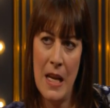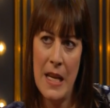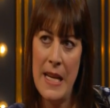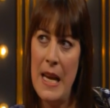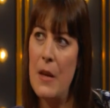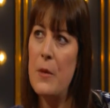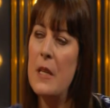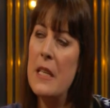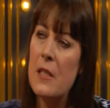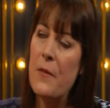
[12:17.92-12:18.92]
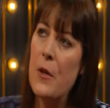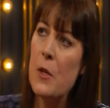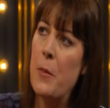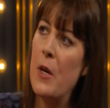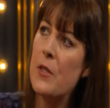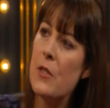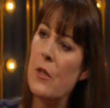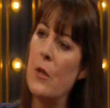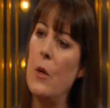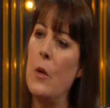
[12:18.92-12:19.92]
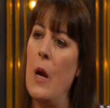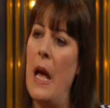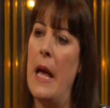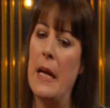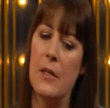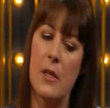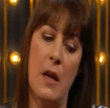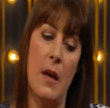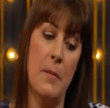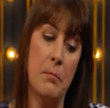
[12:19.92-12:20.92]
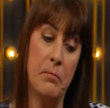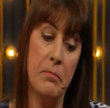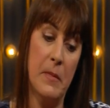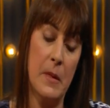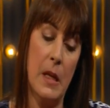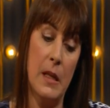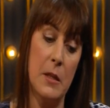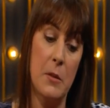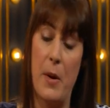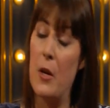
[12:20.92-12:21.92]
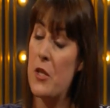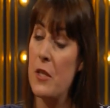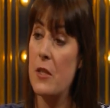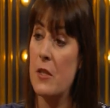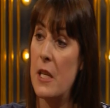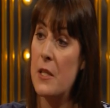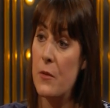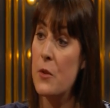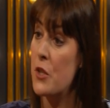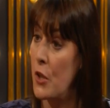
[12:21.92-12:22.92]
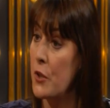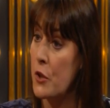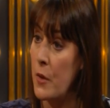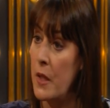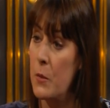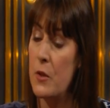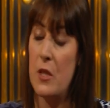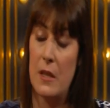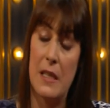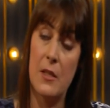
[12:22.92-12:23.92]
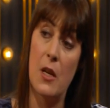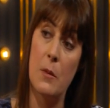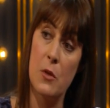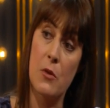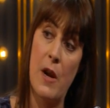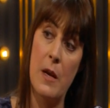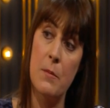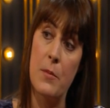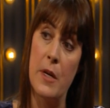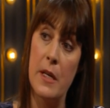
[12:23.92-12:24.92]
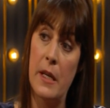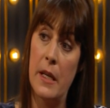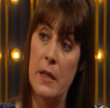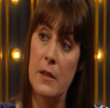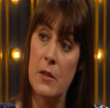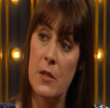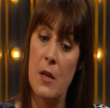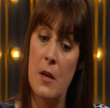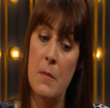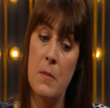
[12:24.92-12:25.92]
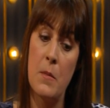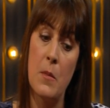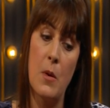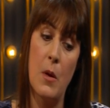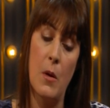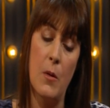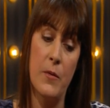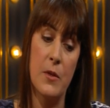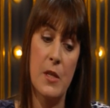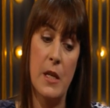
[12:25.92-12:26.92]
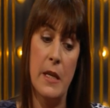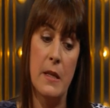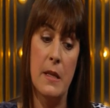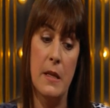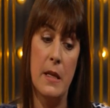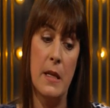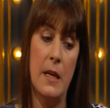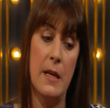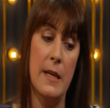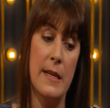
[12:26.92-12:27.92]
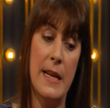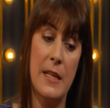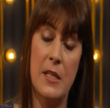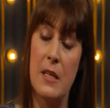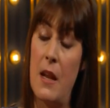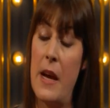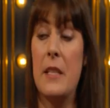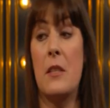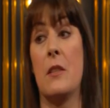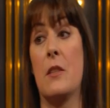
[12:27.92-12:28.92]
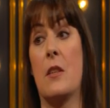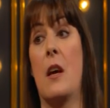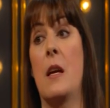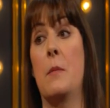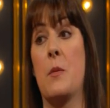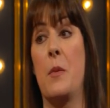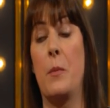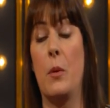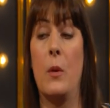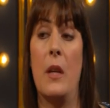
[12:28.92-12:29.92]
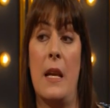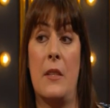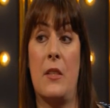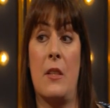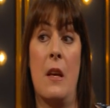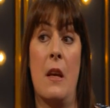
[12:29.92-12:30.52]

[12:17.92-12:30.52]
Yeah, or at least the first person who had at least partially successful surgery, which at that time was groundbreaking. And obviously, in less enlightened times, people were less